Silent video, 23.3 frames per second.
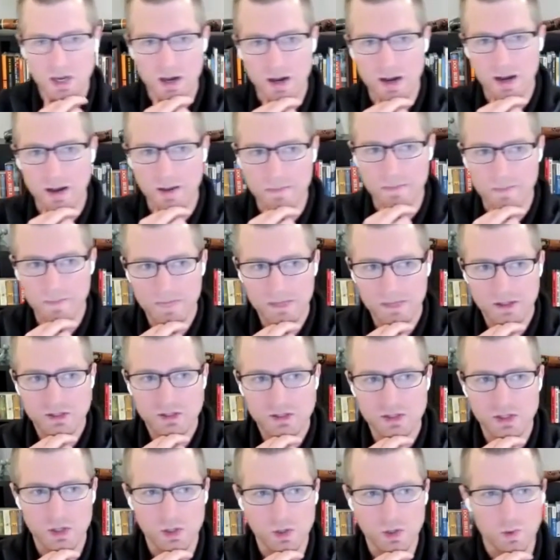Um,
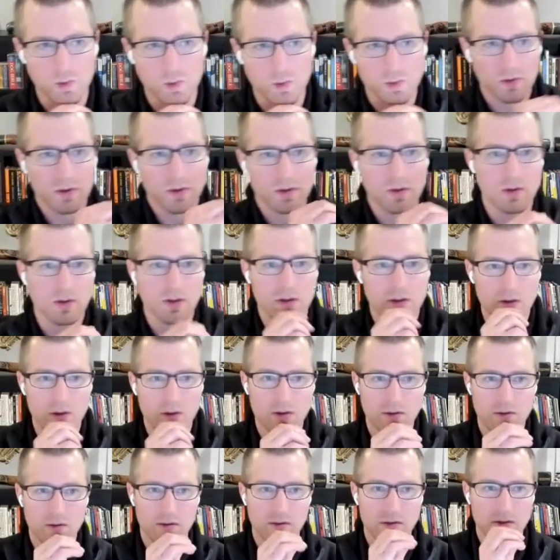so
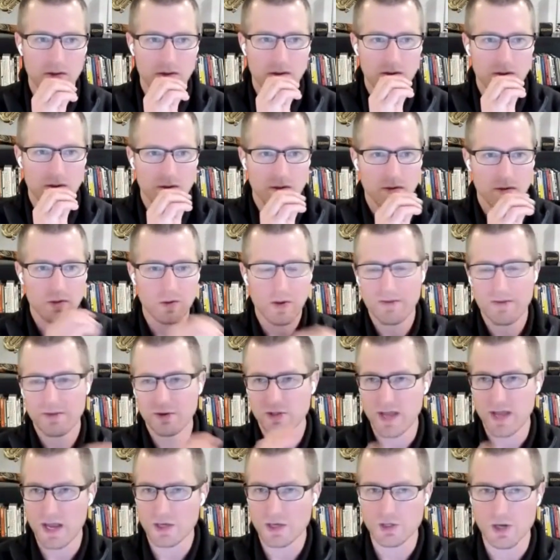you have
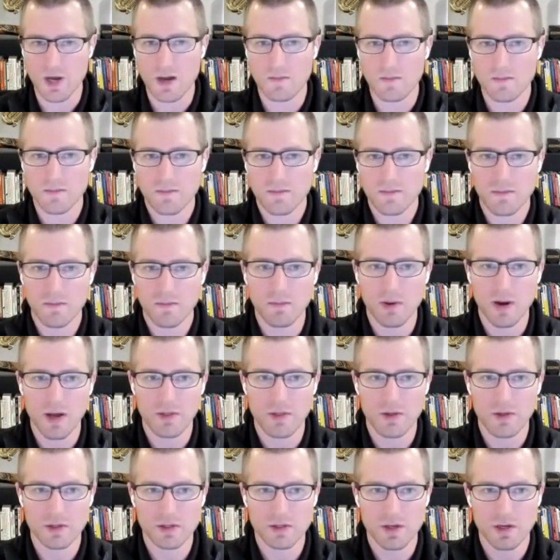your day job,
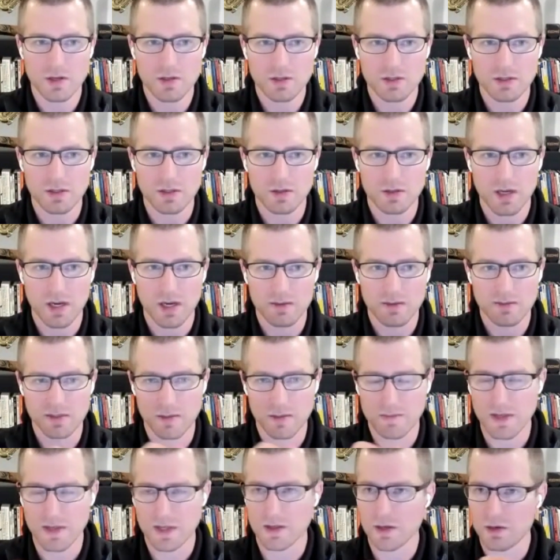but there's also kind of
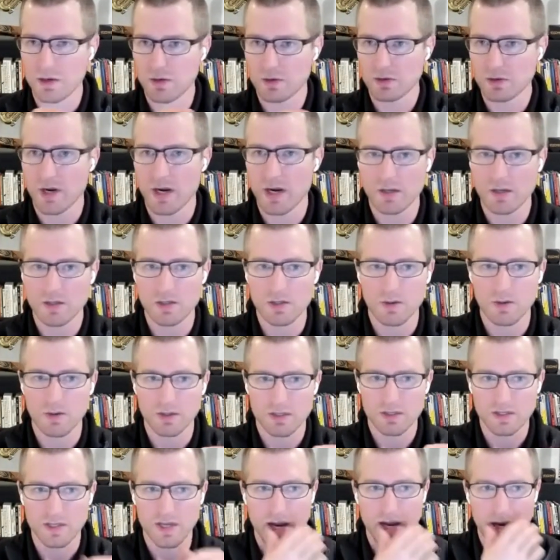something that you're trying to do on
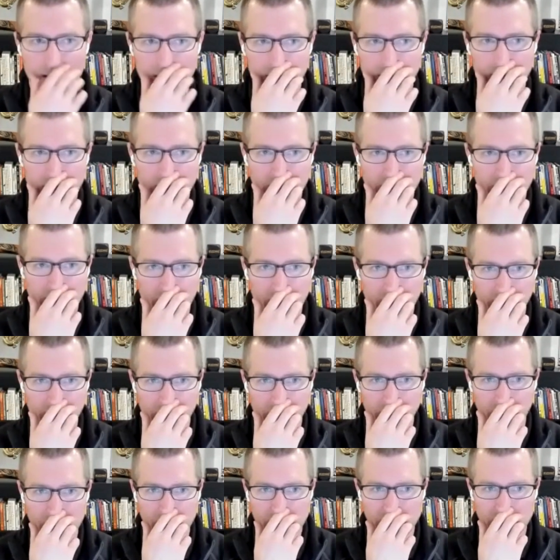the side in
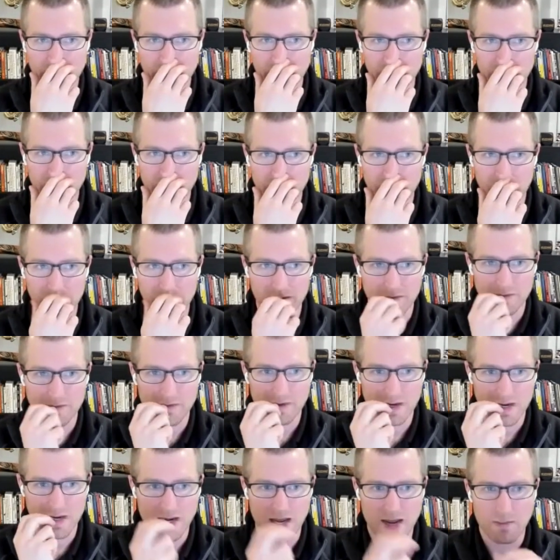regards to kind of
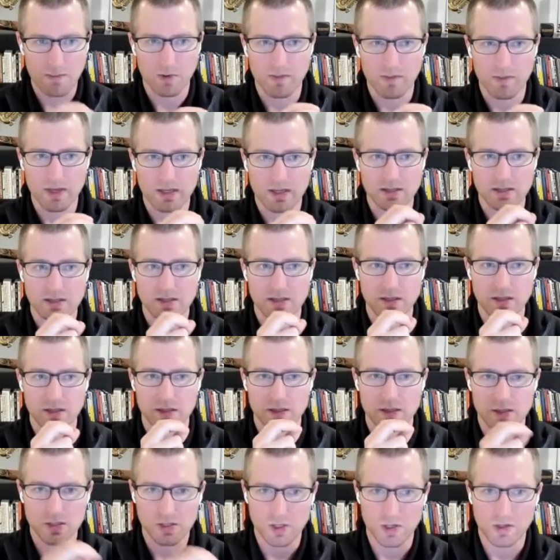enablement and
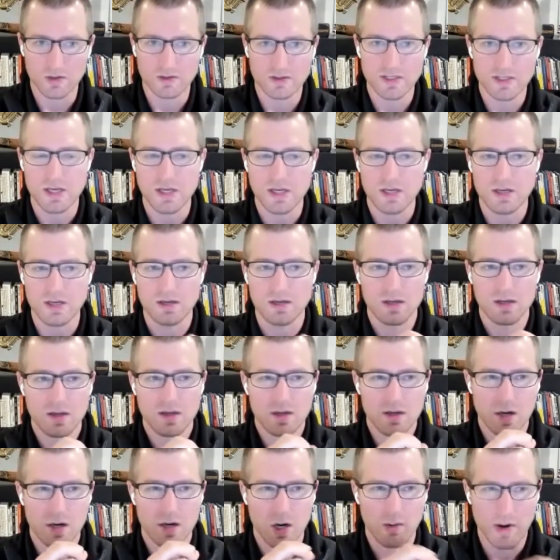consulting
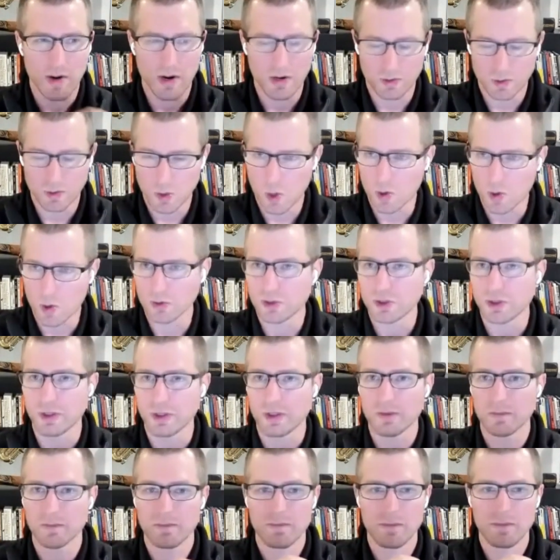around
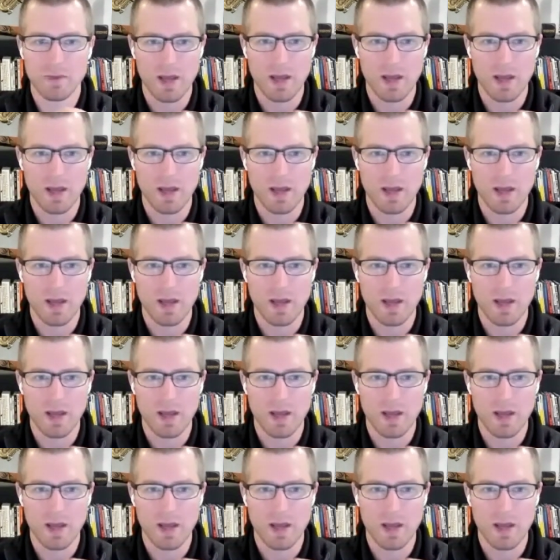culture.